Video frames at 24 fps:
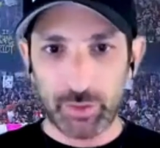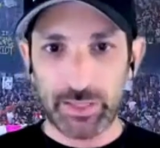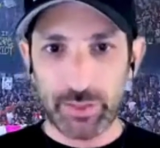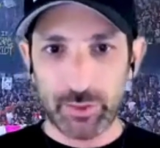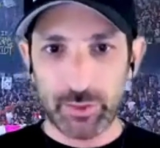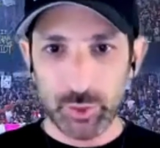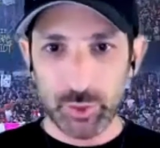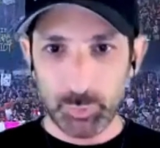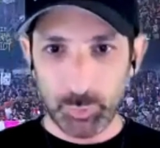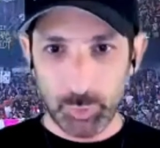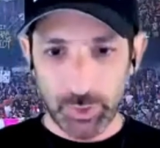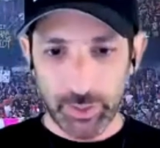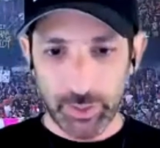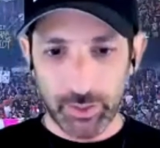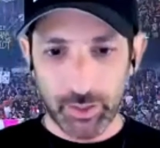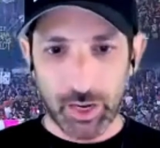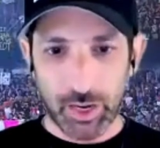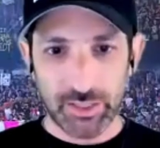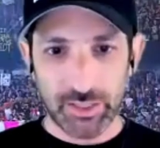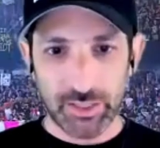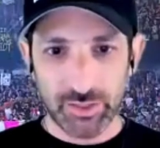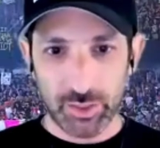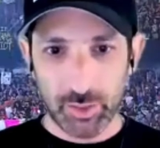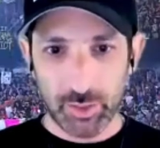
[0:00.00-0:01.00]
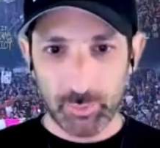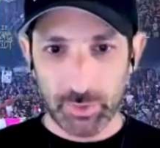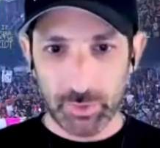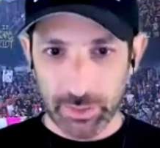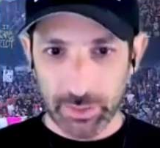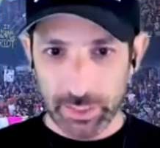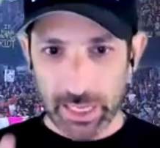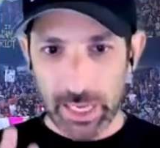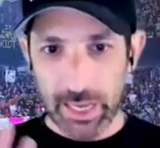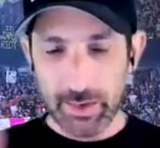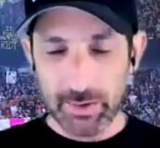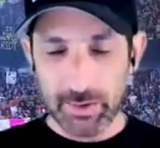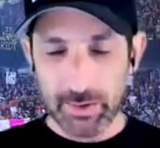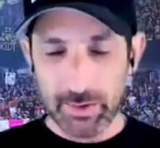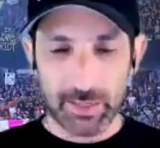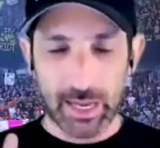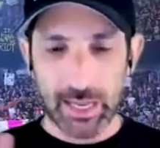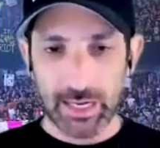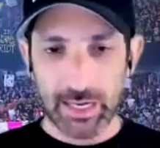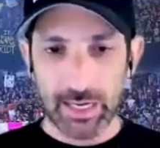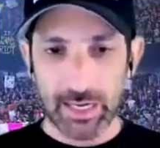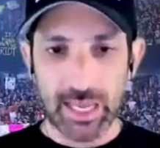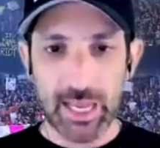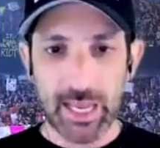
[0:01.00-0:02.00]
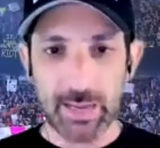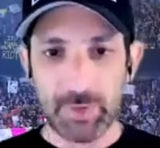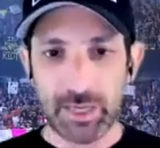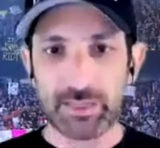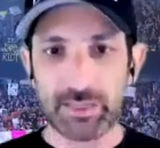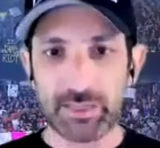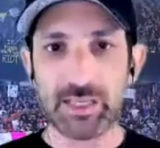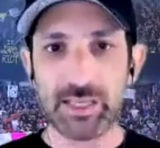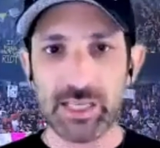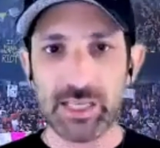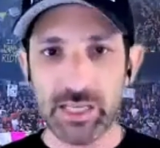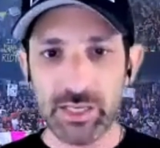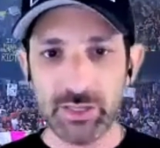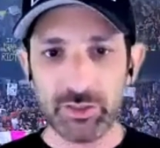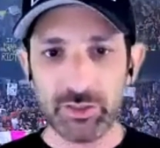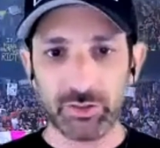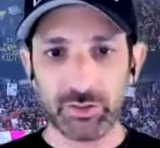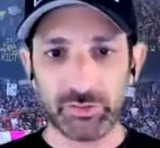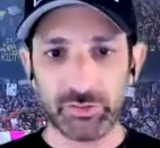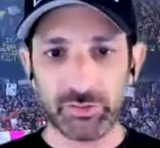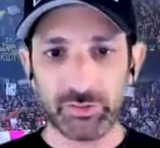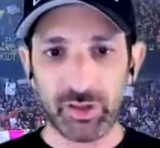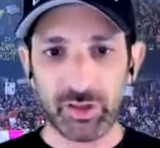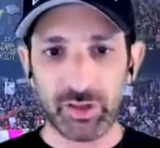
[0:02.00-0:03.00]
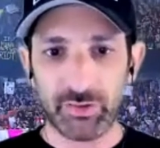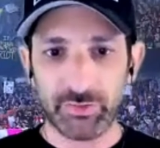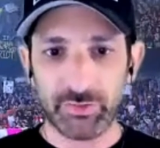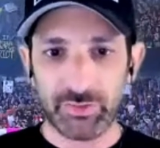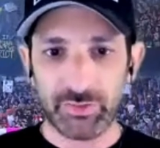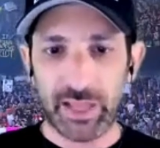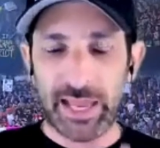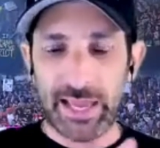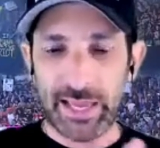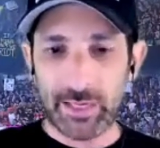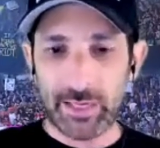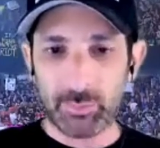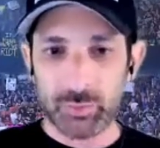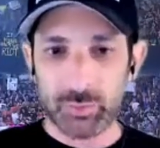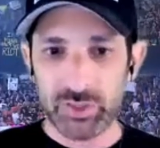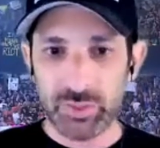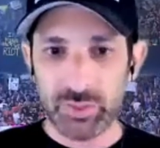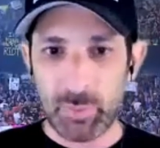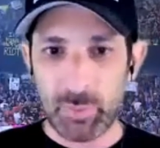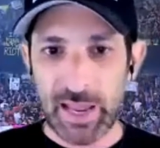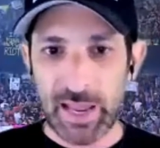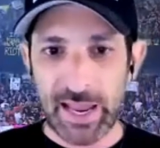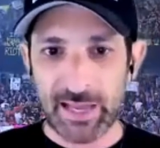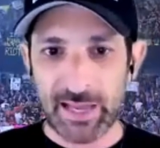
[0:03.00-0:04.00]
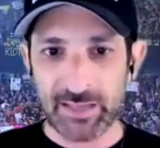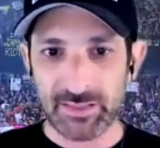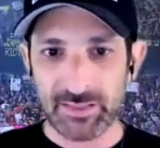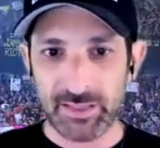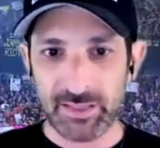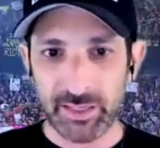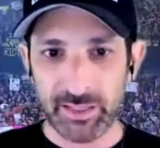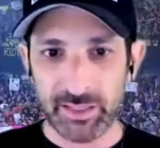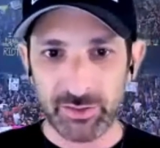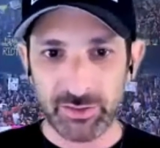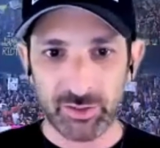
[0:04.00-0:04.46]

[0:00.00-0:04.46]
and that was pretty awesome, and kind of came on the heels of Animals passing.